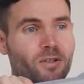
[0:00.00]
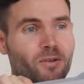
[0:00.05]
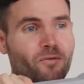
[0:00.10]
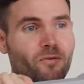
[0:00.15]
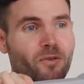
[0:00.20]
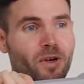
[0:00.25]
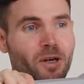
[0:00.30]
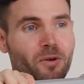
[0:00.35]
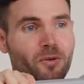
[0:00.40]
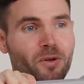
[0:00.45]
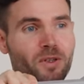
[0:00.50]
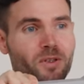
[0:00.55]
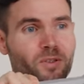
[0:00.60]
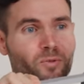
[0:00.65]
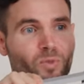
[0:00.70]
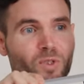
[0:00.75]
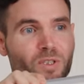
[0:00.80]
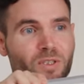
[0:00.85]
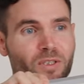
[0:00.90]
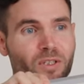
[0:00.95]
a very
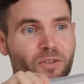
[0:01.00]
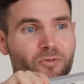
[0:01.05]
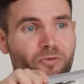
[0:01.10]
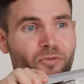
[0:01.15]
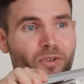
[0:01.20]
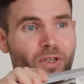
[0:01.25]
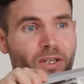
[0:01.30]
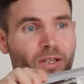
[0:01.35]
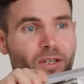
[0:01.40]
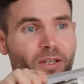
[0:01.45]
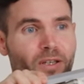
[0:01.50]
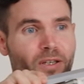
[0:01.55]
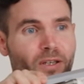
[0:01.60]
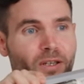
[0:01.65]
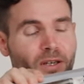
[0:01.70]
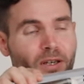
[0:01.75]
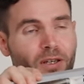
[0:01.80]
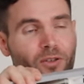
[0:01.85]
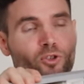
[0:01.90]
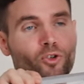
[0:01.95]
specific
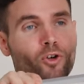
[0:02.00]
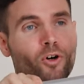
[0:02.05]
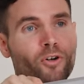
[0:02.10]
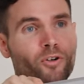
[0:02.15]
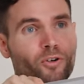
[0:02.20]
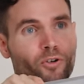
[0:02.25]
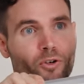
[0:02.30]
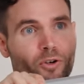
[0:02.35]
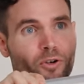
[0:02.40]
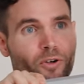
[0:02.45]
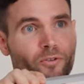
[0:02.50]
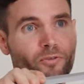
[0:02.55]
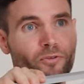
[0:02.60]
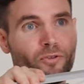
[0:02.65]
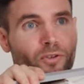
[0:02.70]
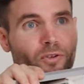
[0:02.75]
torque curve.